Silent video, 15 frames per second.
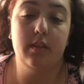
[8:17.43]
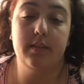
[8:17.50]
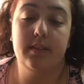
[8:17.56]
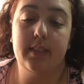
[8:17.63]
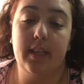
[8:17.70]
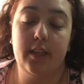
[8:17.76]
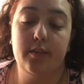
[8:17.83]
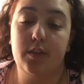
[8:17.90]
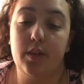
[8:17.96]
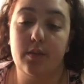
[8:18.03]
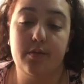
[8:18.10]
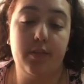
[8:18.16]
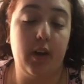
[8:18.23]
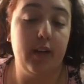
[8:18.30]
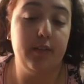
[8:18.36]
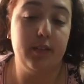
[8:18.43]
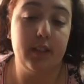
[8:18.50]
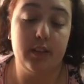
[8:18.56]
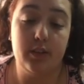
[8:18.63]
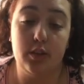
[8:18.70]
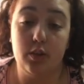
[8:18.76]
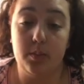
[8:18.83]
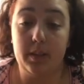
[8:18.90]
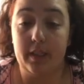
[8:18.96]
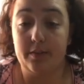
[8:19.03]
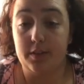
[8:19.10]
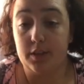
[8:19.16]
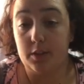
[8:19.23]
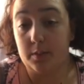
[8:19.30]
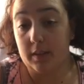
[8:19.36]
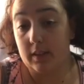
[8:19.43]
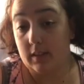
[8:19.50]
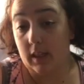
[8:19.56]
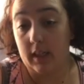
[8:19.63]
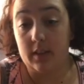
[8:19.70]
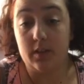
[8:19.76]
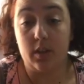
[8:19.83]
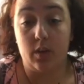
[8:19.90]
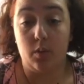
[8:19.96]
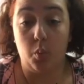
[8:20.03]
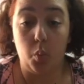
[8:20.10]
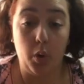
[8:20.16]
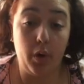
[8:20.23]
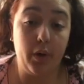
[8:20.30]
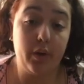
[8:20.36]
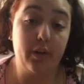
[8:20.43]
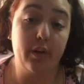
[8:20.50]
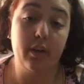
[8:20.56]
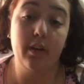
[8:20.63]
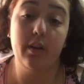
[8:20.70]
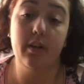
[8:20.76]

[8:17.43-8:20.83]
say you've got five things you normally have to do in the day. So work,